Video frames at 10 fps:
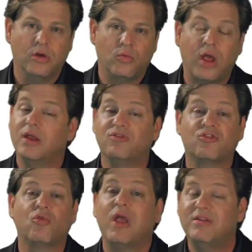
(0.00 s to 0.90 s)
right? It's
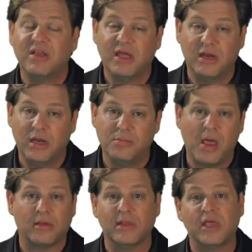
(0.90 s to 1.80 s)
great to get an
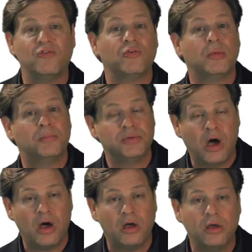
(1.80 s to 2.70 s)
inbound link from a
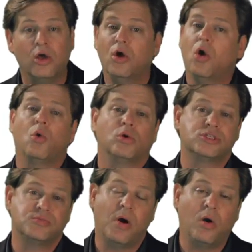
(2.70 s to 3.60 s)
blog or a
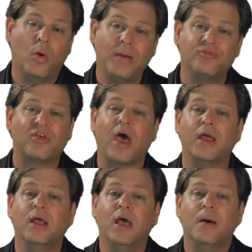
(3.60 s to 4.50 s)
small
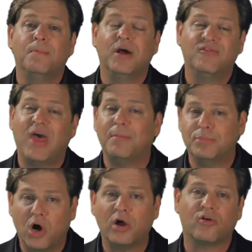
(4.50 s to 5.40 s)
website, but if
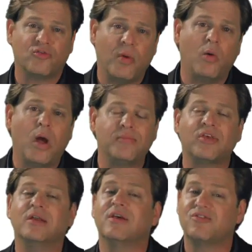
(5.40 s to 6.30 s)
that blog or small
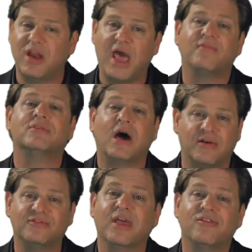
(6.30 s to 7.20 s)
website doesn't have a lot
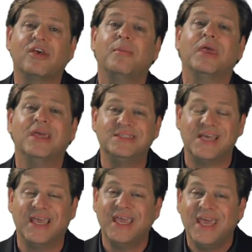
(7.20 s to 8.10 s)
of links coming
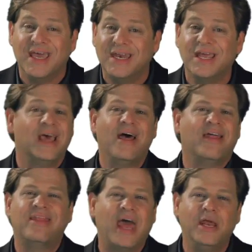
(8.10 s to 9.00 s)
into it,
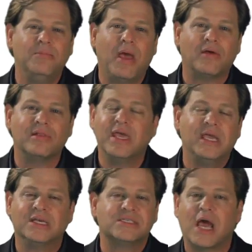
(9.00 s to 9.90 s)
that inbound
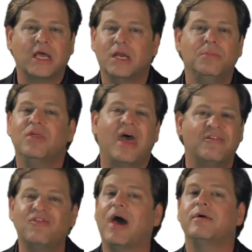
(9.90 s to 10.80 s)
link is not going to be
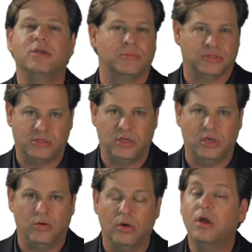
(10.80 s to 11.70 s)
that valuable to you.